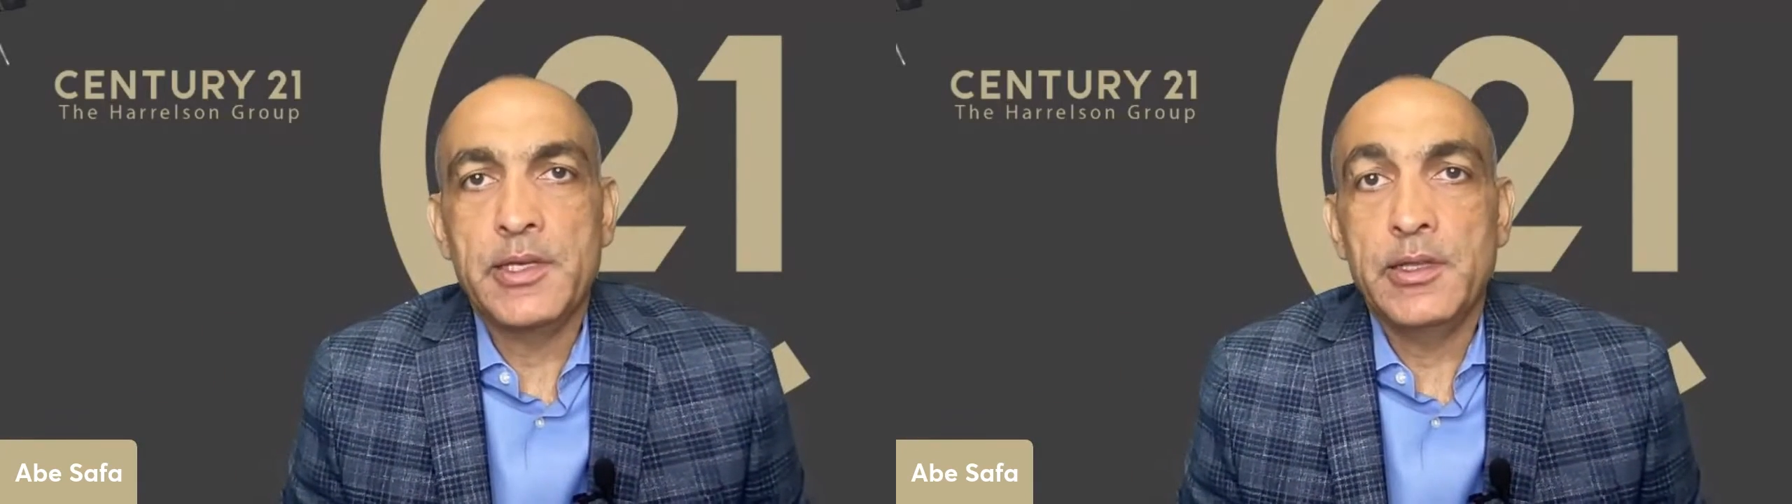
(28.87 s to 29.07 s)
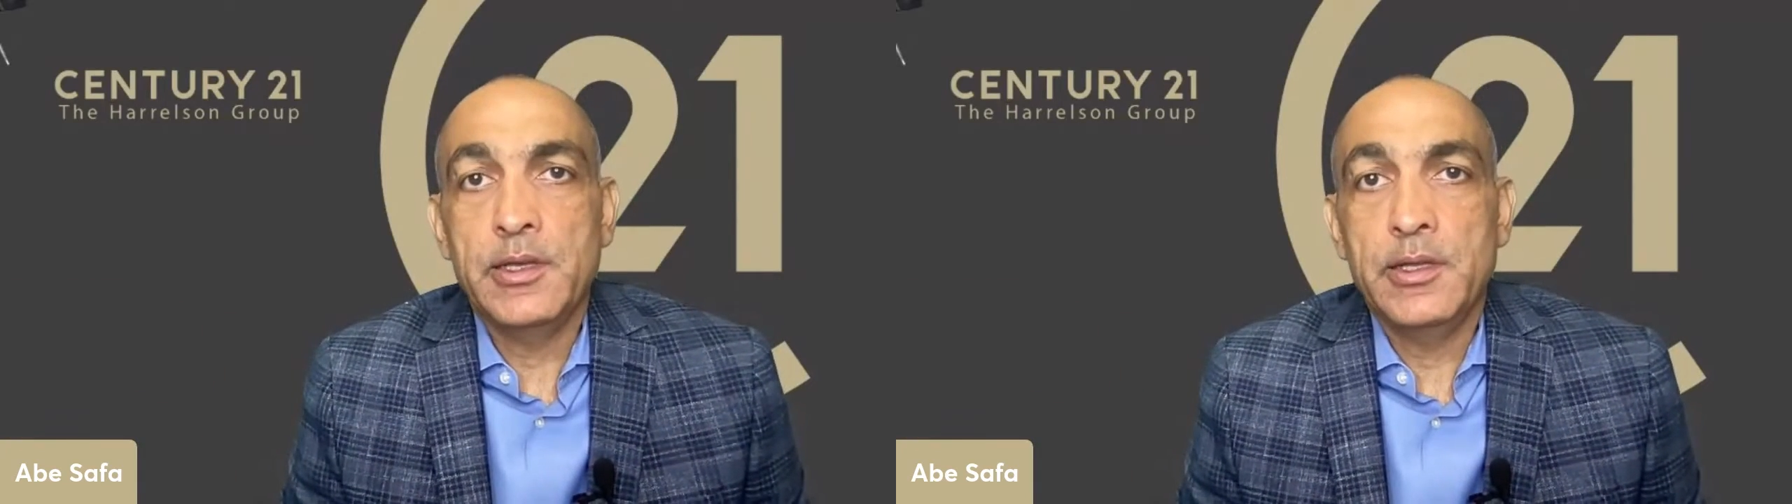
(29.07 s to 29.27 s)

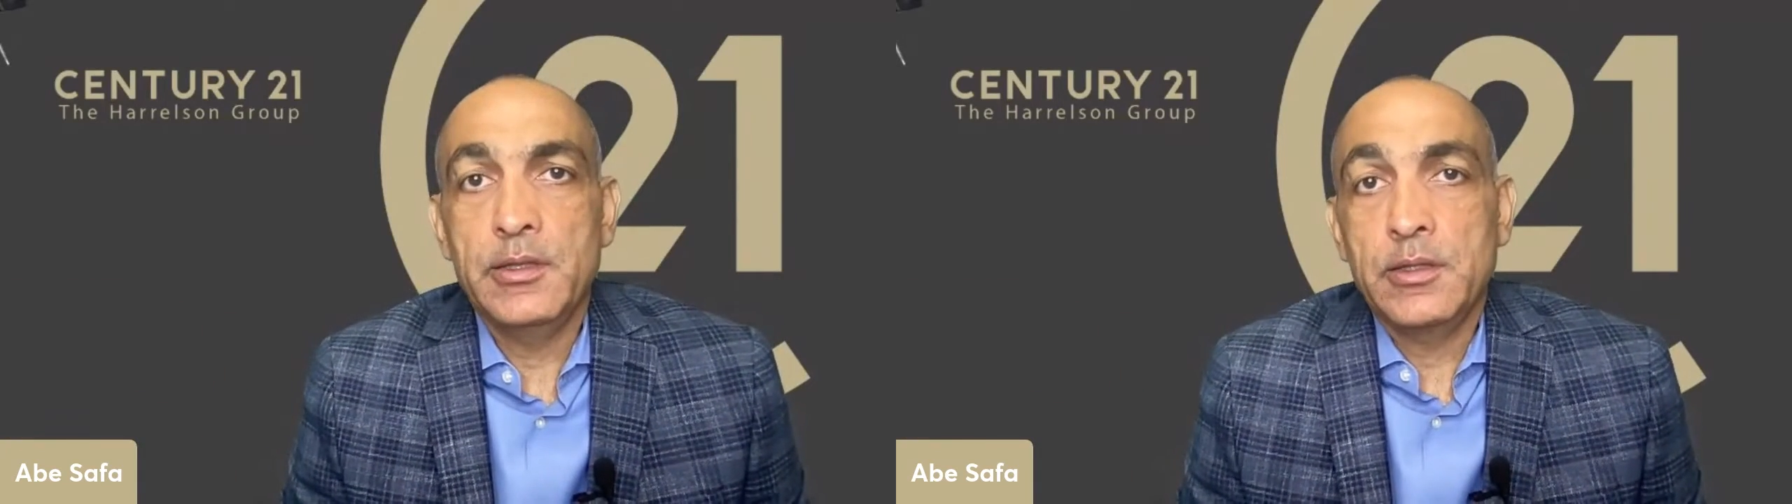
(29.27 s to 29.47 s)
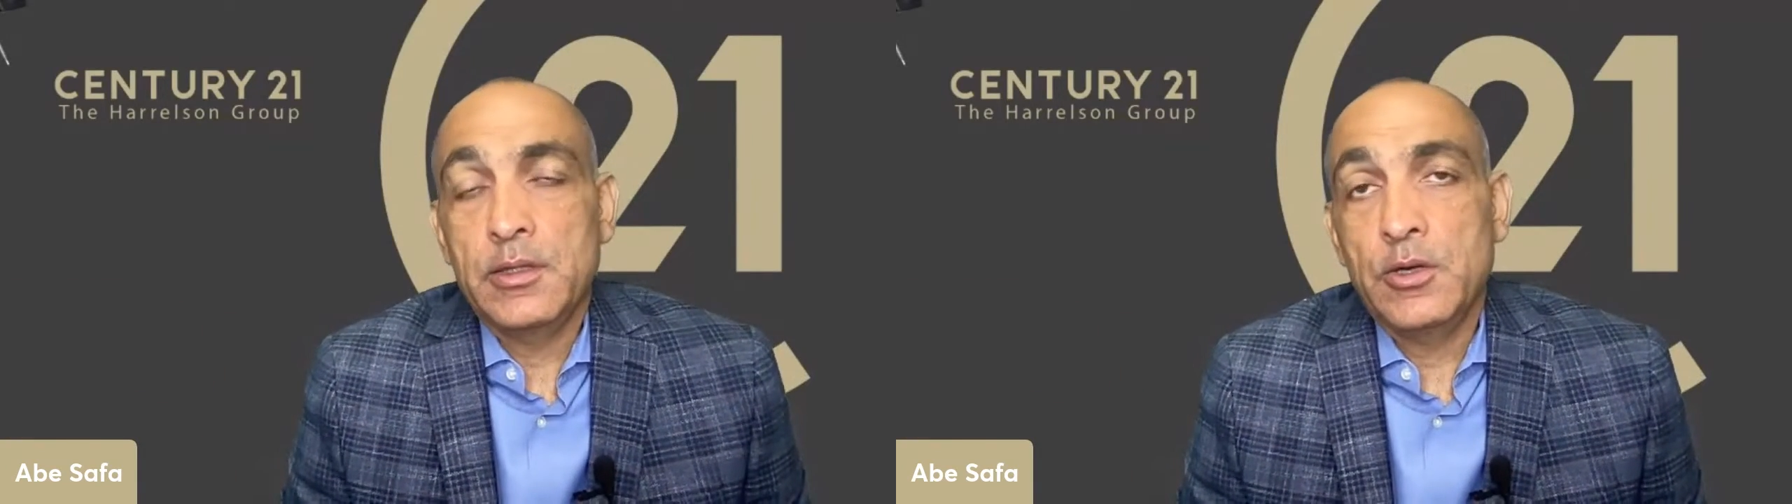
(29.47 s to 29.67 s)

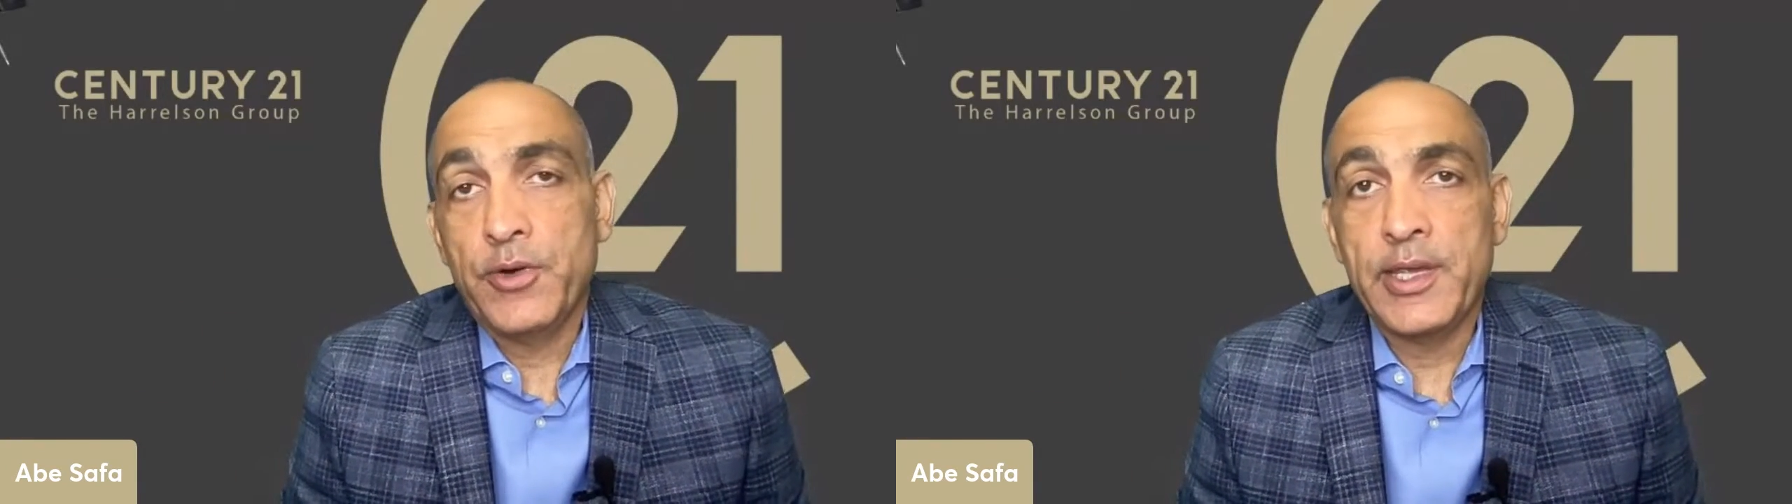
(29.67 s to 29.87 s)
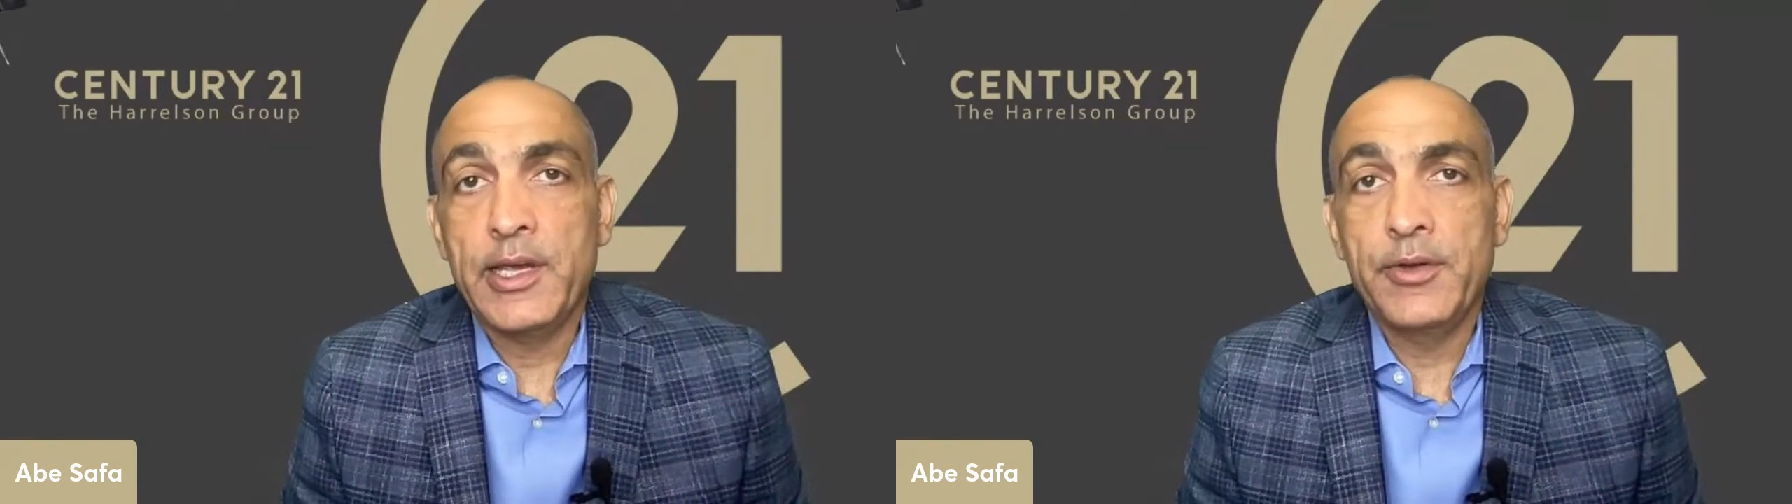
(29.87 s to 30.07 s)
in
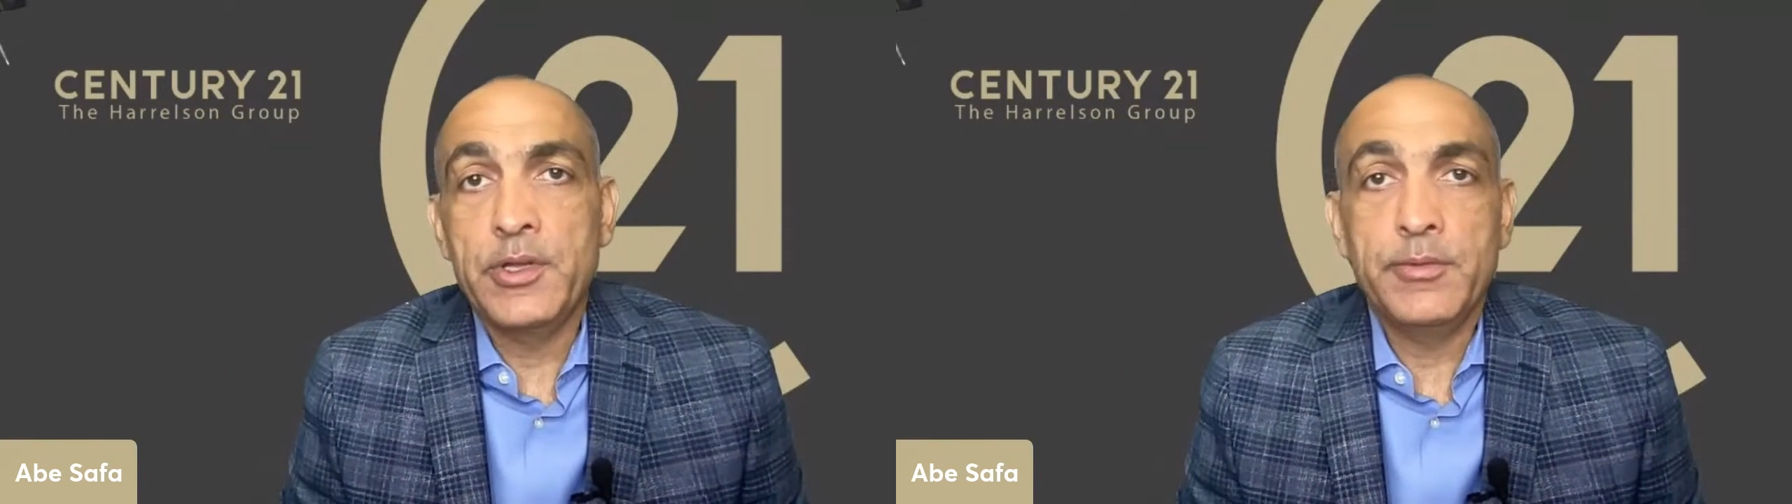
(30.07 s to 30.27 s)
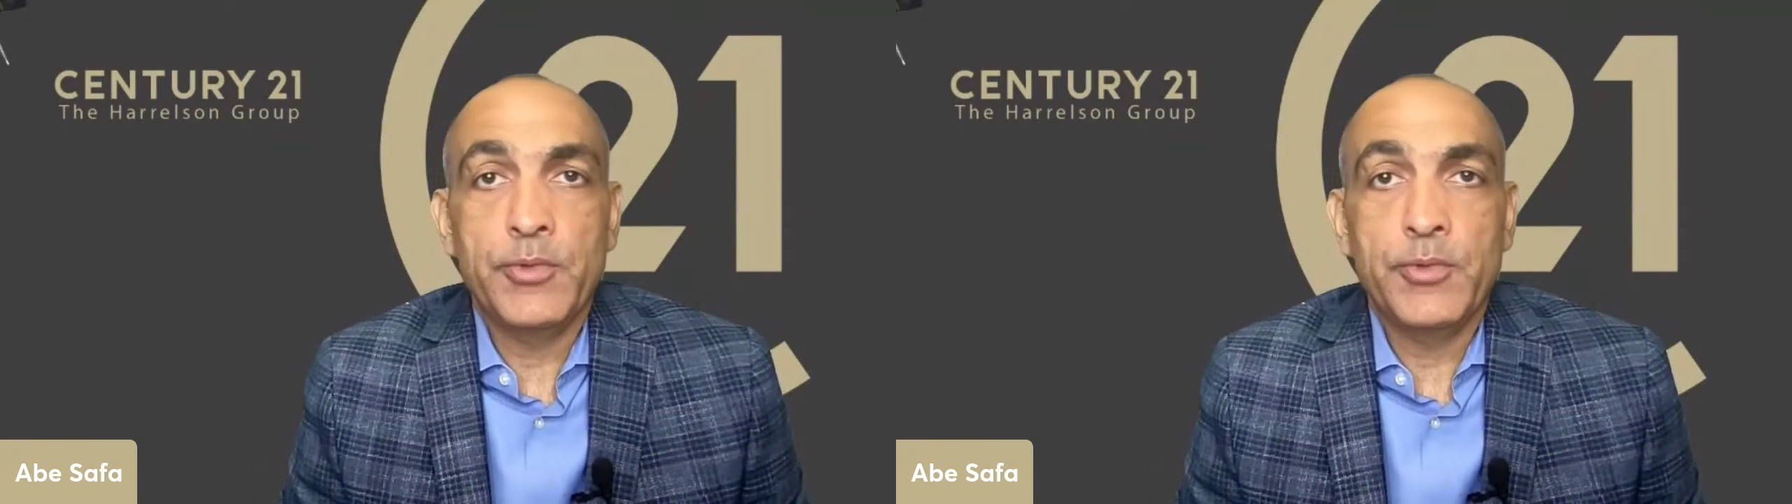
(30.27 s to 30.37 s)
Horry County,